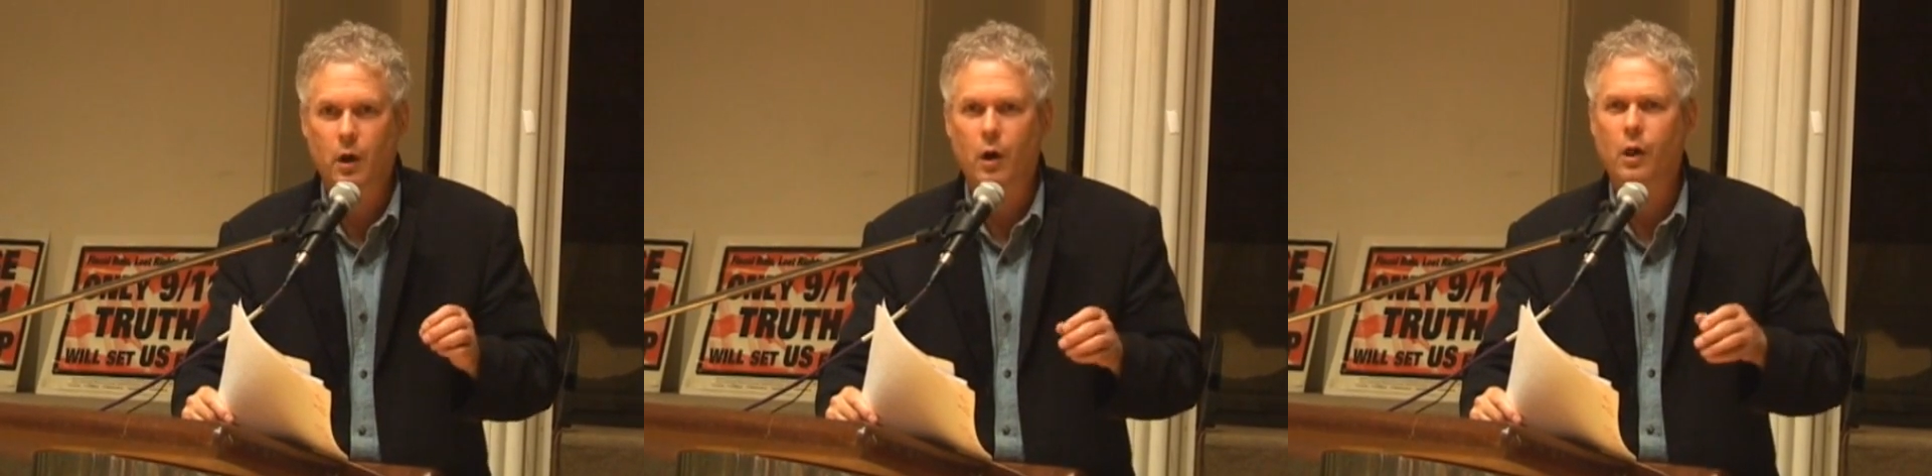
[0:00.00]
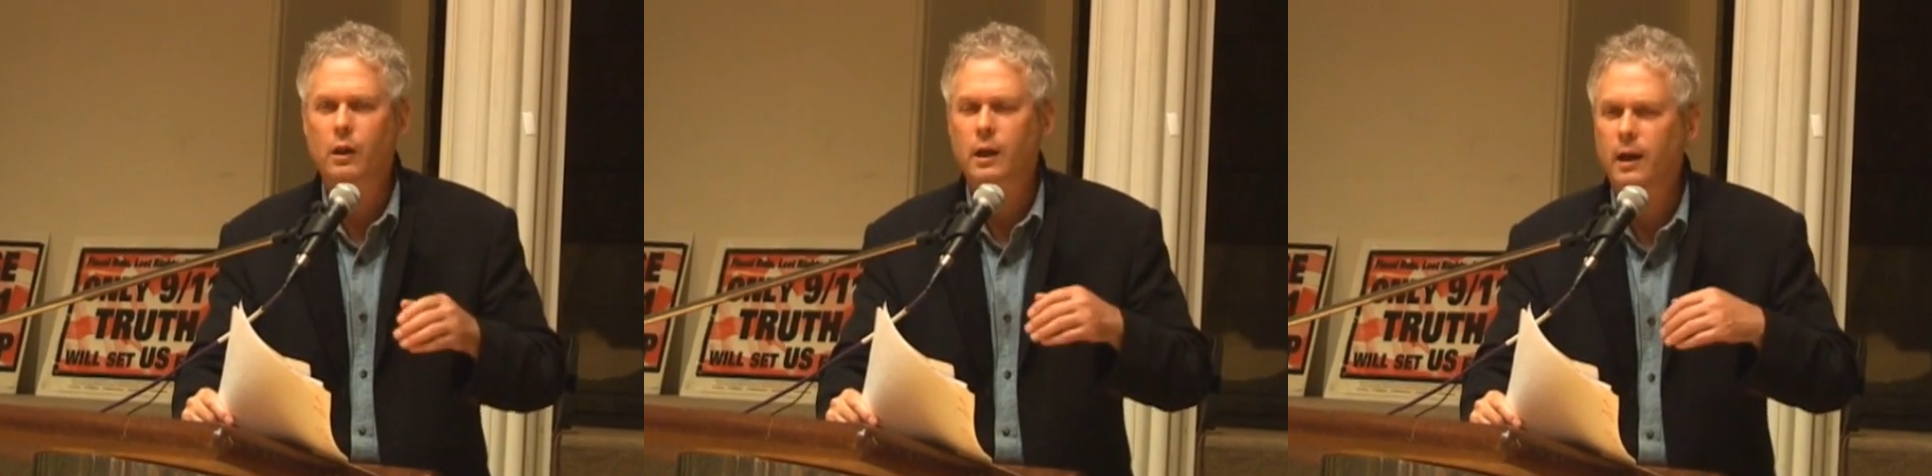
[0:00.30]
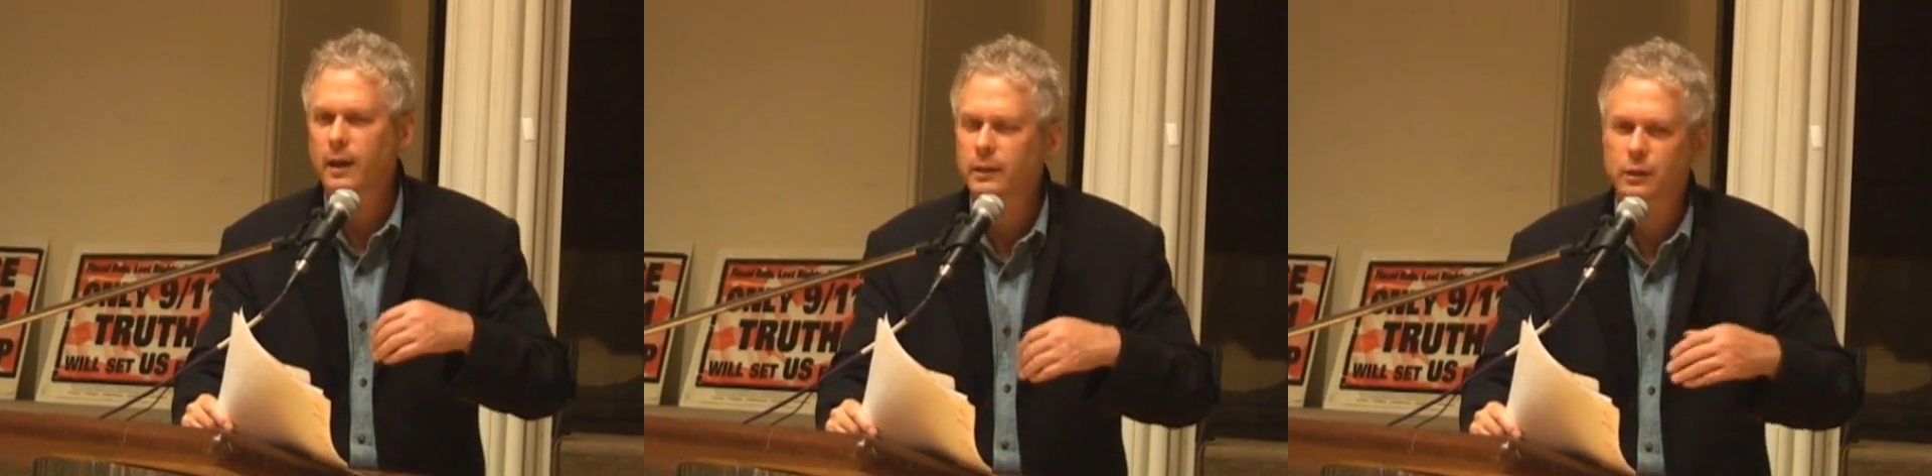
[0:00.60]
All
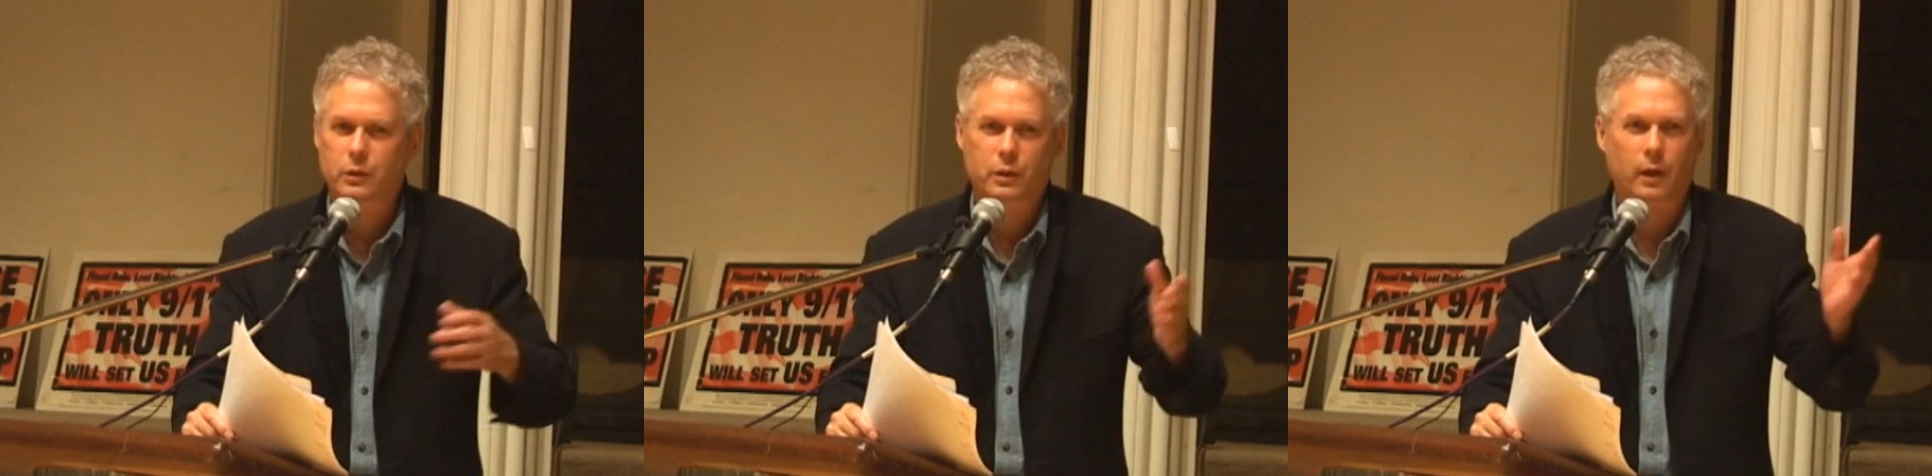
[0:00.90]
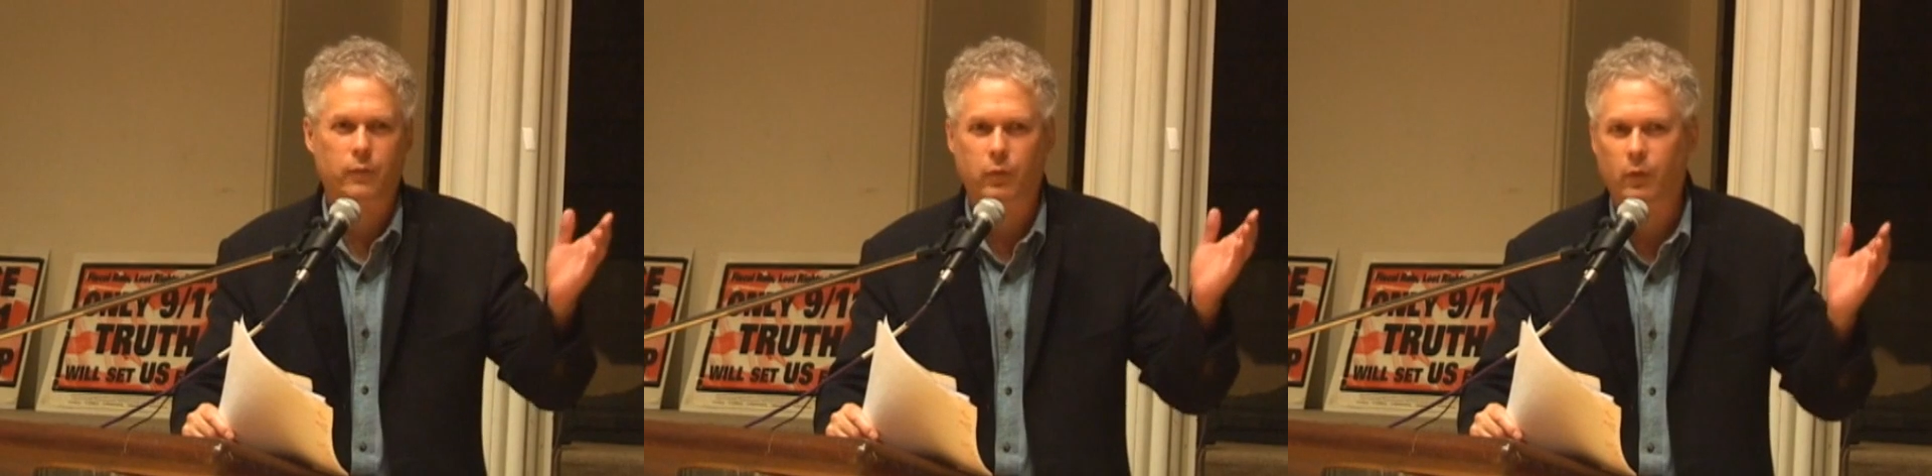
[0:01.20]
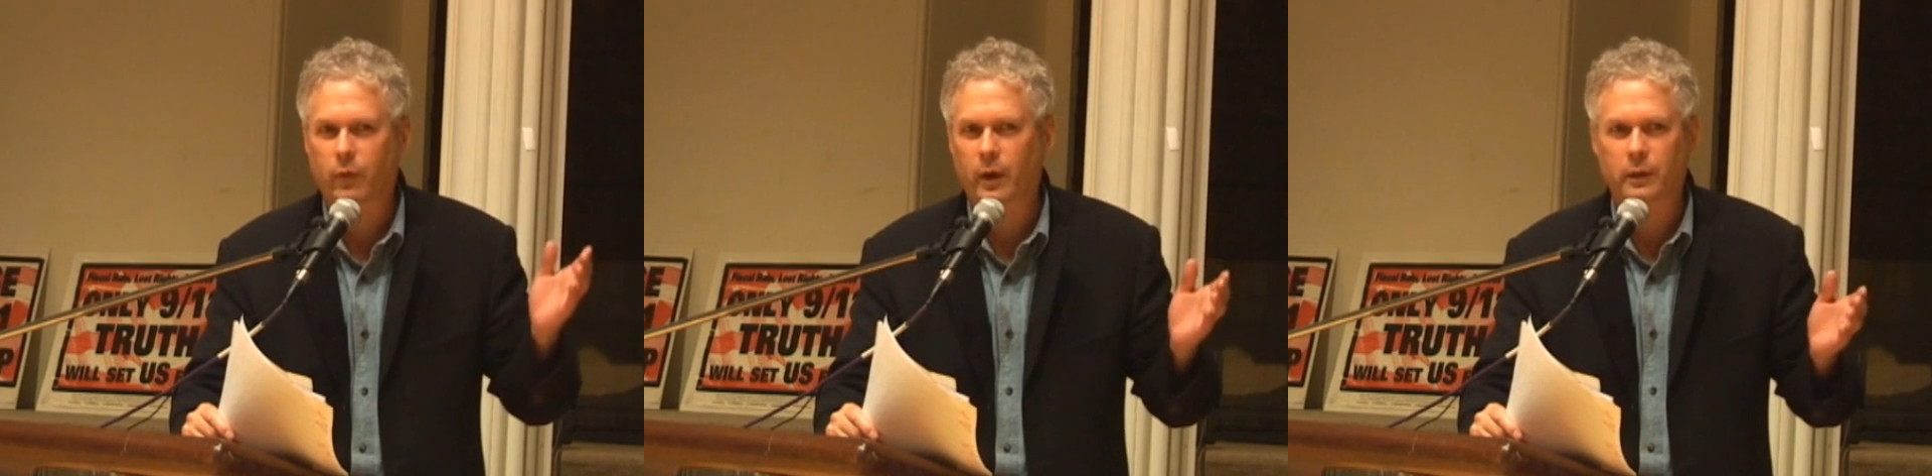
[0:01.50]
kinds of stuff will
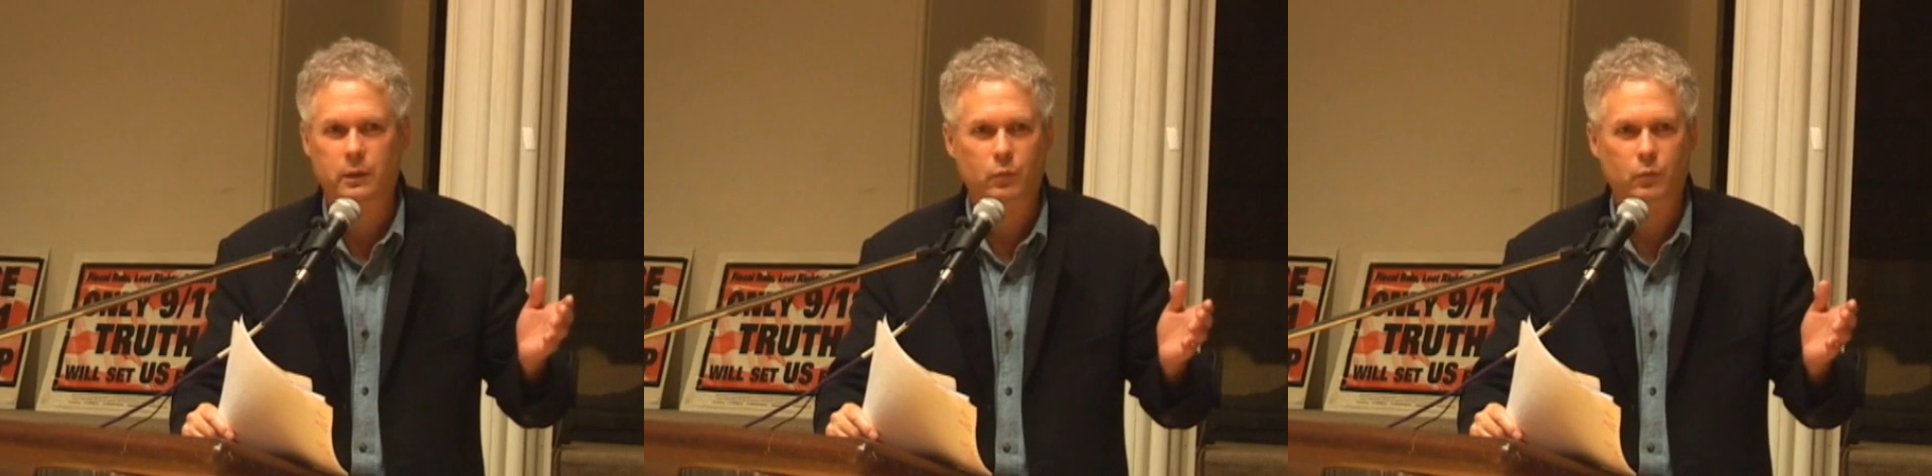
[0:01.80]
find